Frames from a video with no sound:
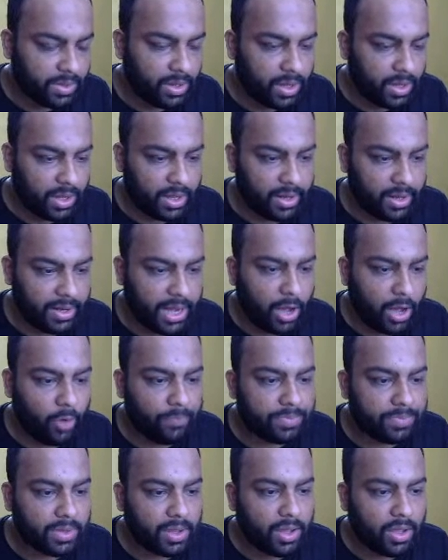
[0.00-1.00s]
Now,
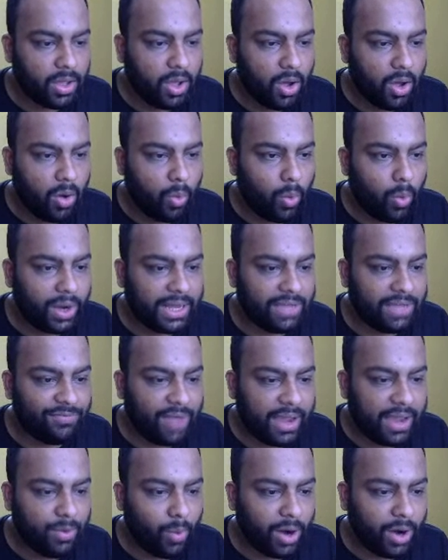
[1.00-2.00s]
what if
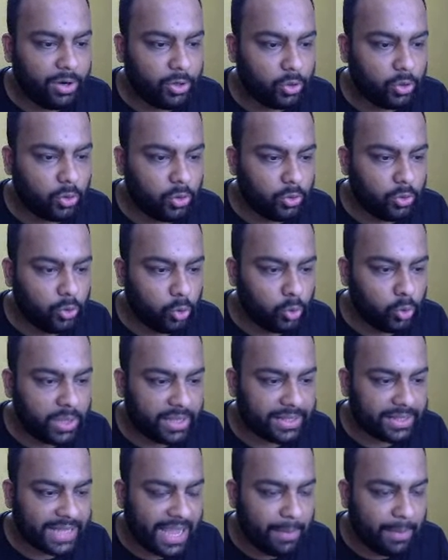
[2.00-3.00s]
I want to do the
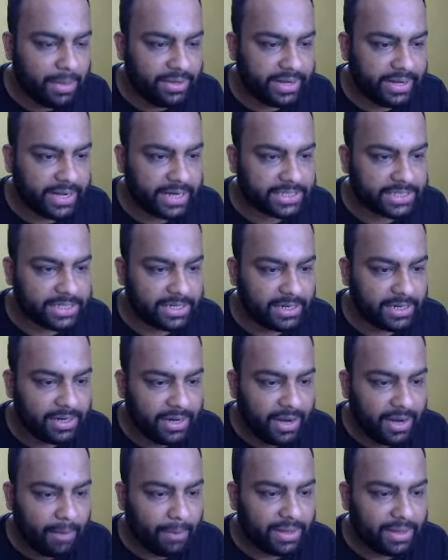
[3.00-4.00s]
same integration,
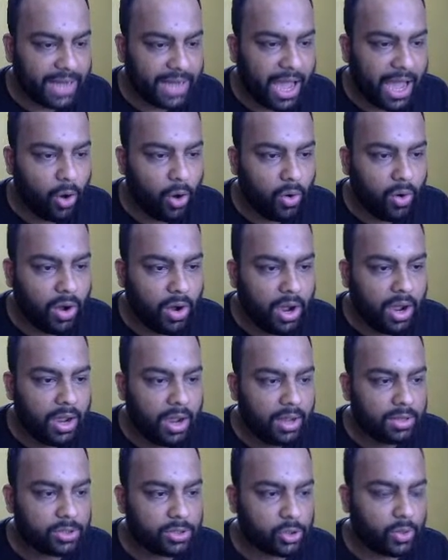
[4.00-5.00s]
but now,
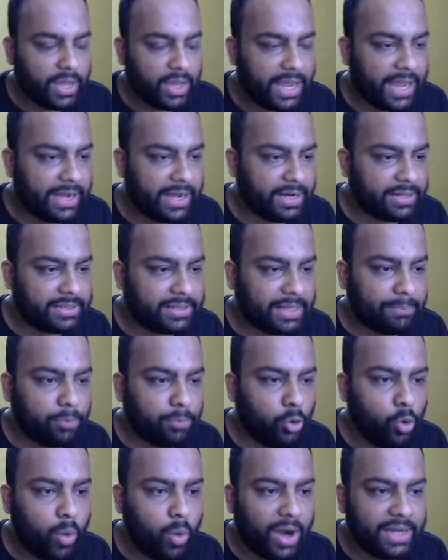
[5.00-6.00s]
so again, the
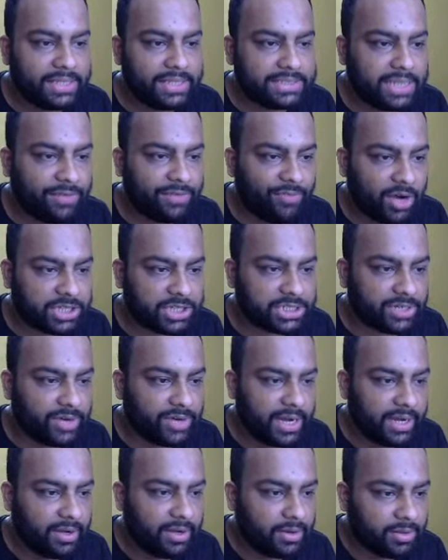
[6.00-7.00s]
blue one is the function,
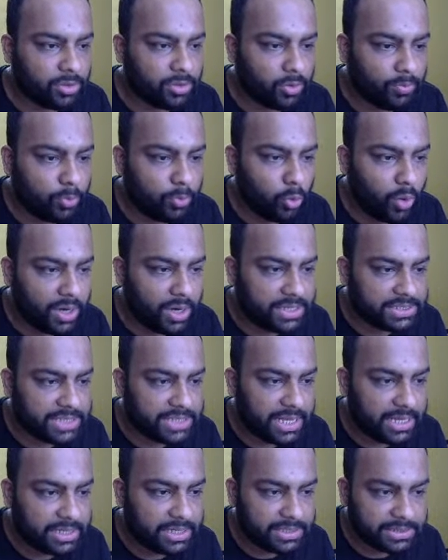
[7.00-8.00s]
right? So blue one is
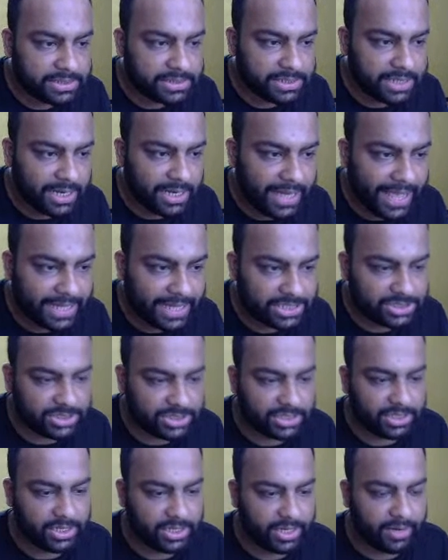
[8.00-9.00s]
the signal
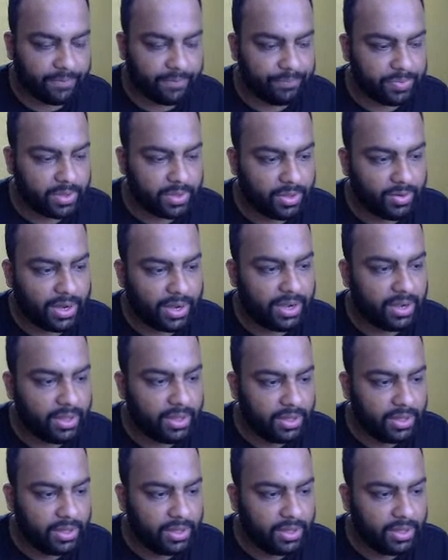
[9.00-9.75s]
xt here, right?